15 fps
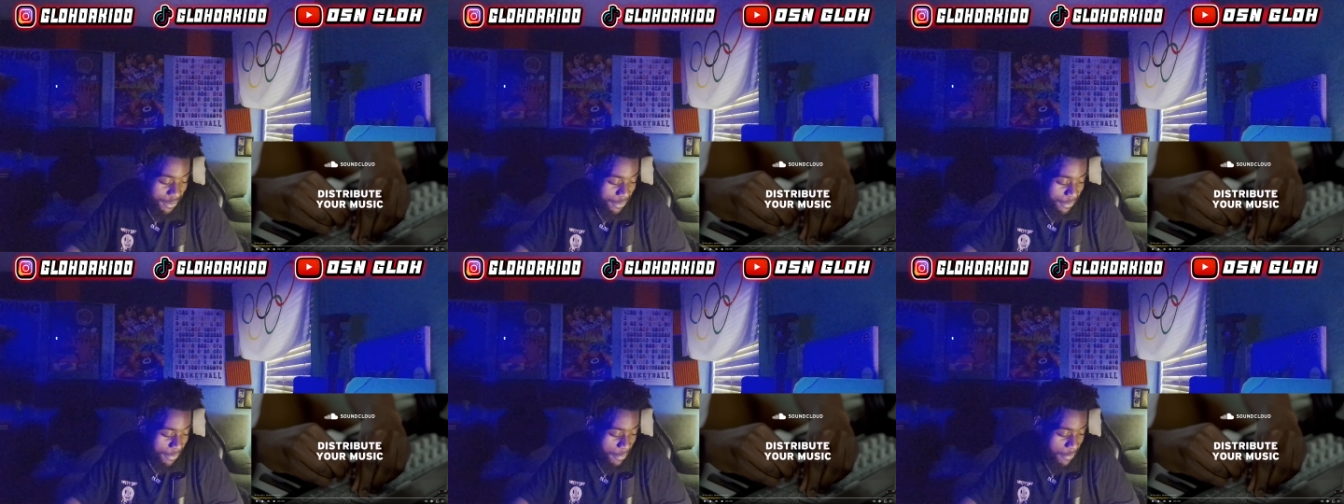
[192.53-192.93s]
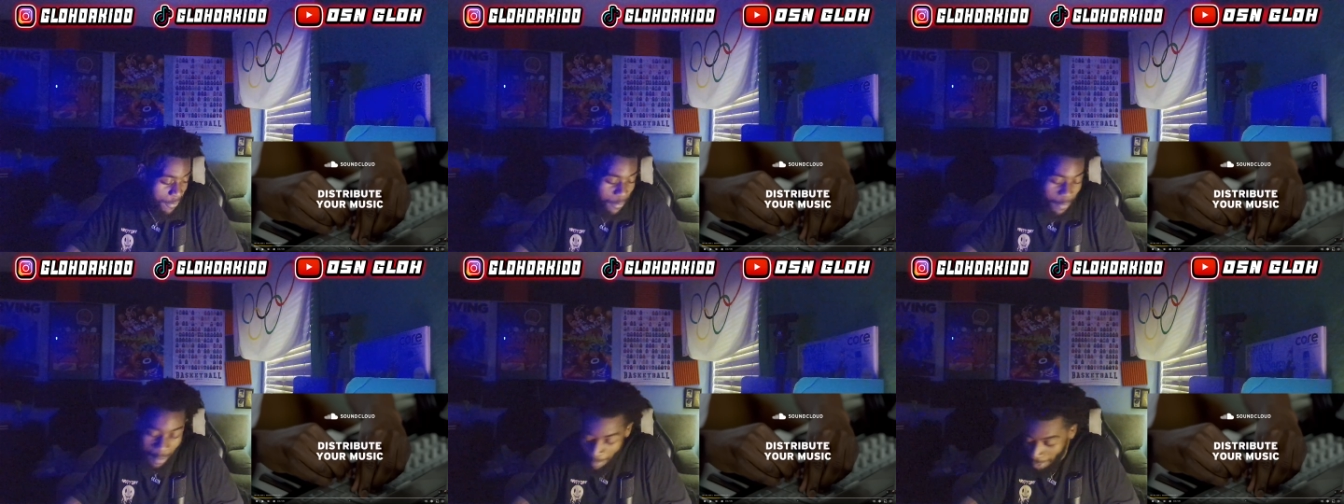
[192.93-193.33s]
You feel me? If
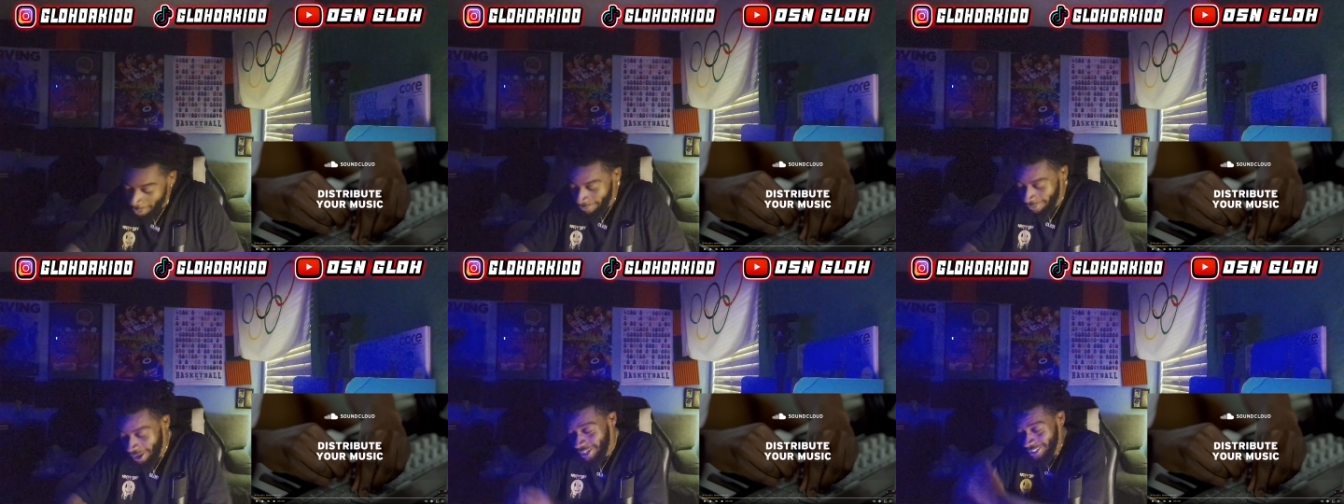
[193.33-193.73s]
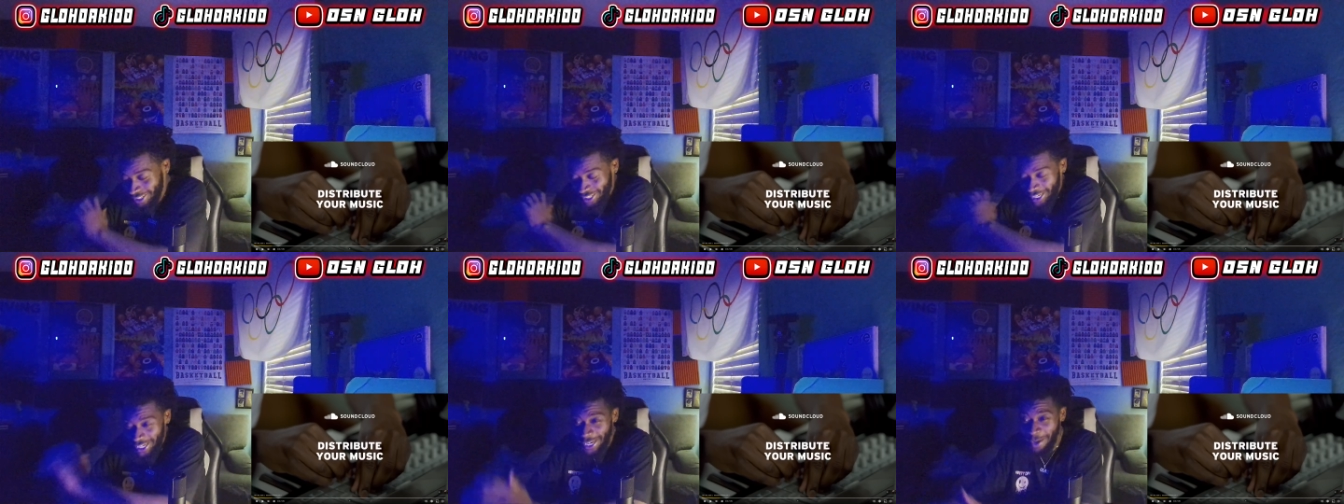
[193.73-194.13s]
you want more
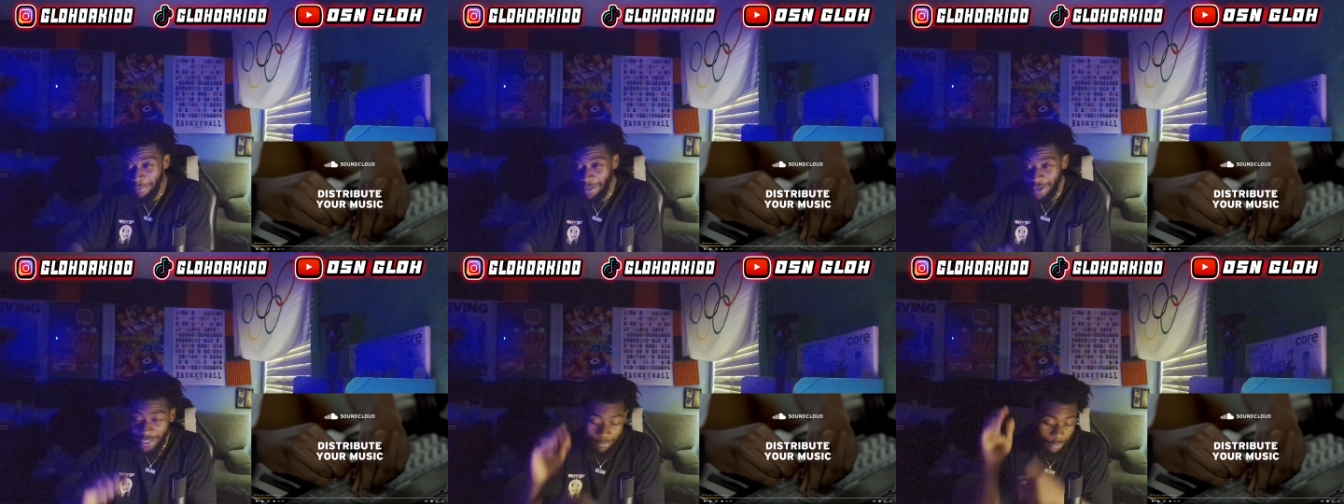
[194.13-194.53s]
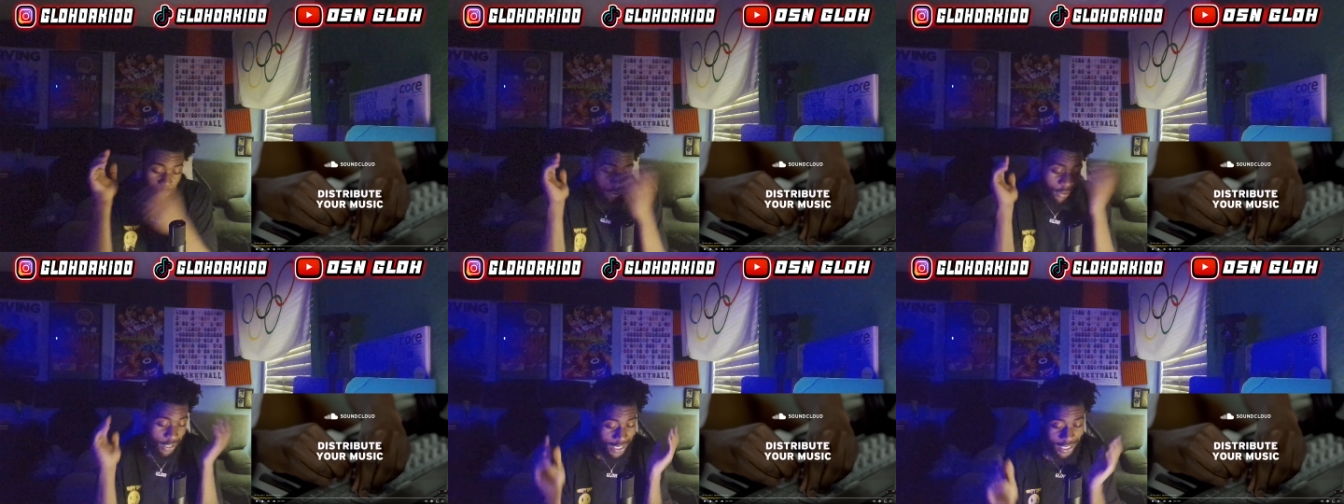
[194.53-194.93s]
reactions like that, man, it's your boy,
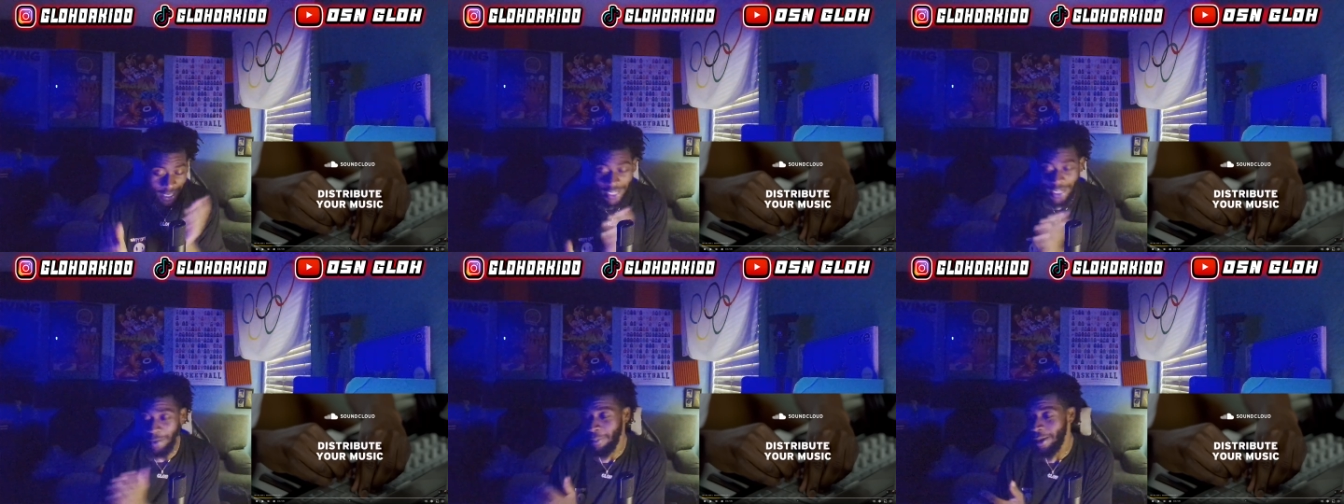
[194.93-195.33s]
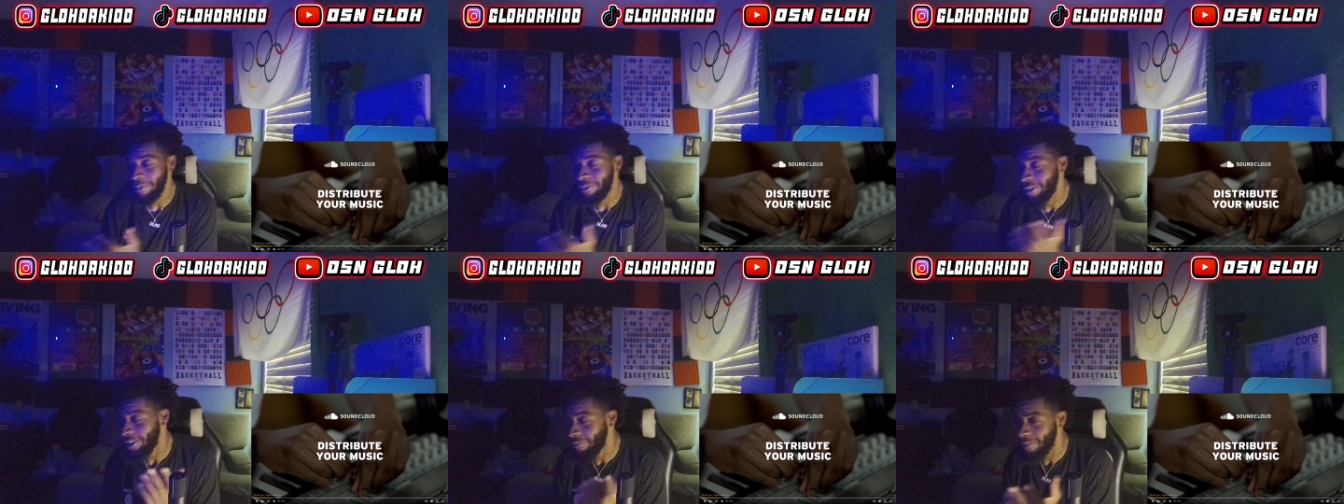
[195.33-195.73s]
Gloh da Kidd. Come back
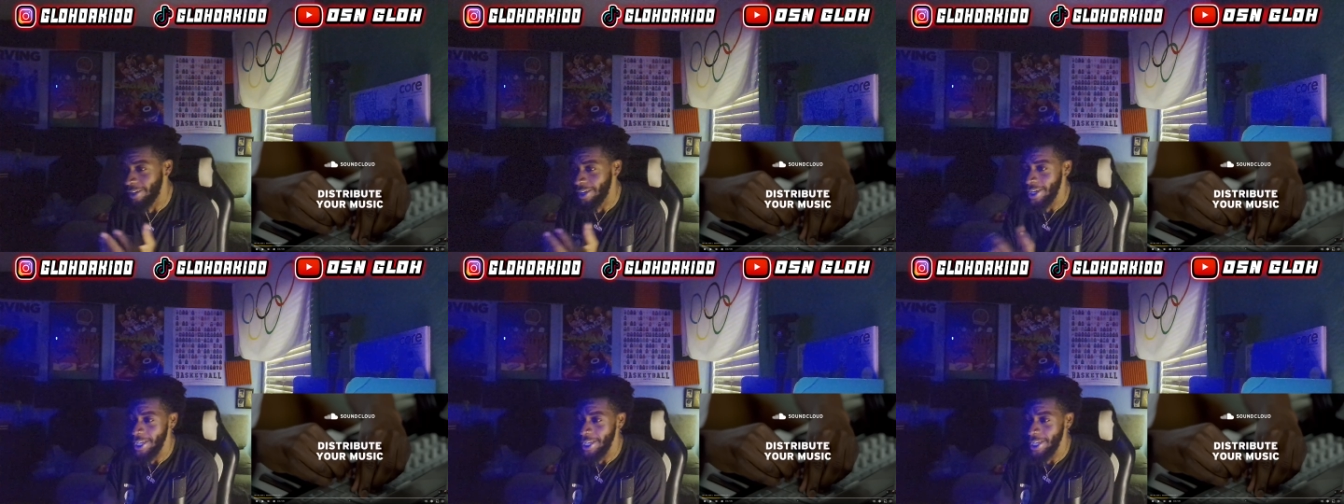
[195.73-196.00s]
with another video.